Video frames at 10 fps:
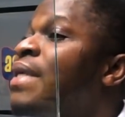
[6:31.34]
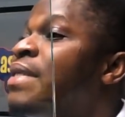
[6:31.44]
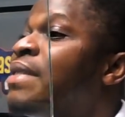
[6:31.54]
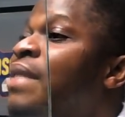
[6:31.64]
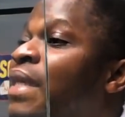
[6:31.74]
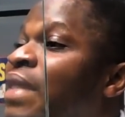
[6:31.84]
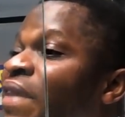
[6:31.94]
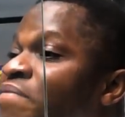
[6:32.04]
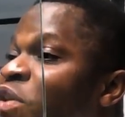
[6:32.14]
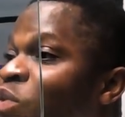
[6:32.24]
the said
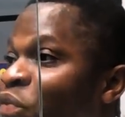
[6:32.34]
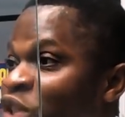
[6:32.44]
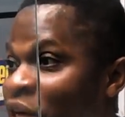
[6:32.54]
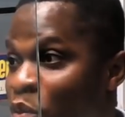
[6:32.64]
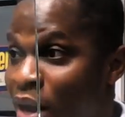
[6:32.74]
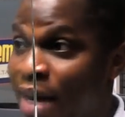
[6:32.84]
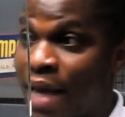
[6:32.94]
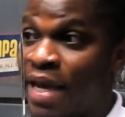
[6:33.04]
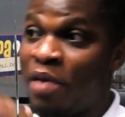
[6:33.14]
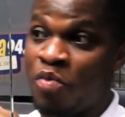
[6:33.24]
government official one na
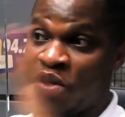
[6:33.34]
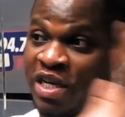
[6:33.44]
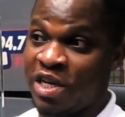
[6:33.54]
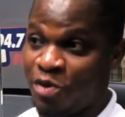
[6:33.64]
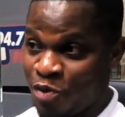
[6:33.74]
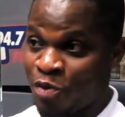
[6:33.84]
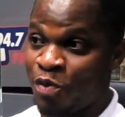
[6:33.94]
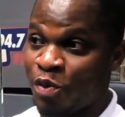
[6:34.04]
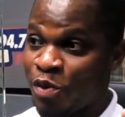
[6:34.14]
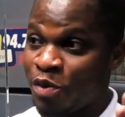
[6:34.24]
ya money din
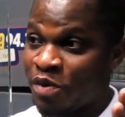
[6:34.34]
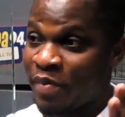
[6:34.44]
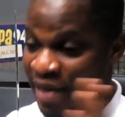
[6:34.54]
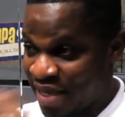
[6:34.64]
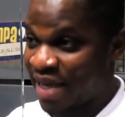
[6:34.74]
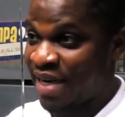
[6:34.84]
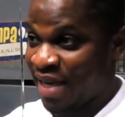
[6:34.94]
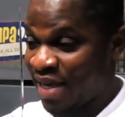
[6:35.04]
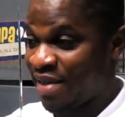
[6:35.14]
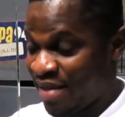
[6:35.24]
no. But yeah,
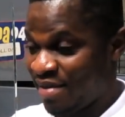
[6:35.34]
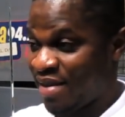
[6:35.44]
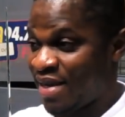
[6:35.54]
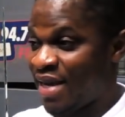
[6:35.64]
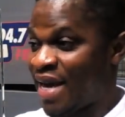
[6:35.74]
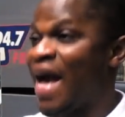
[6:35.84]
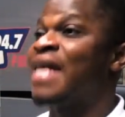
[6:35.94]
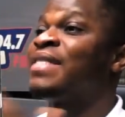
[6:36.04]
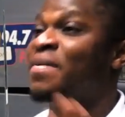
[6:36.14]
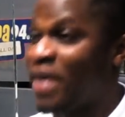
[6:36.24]
they
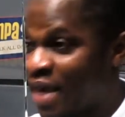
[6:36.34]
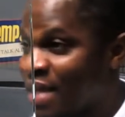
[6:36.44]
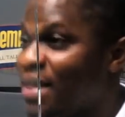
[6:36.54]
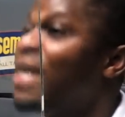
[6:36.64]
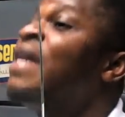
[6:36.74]
can't same kekese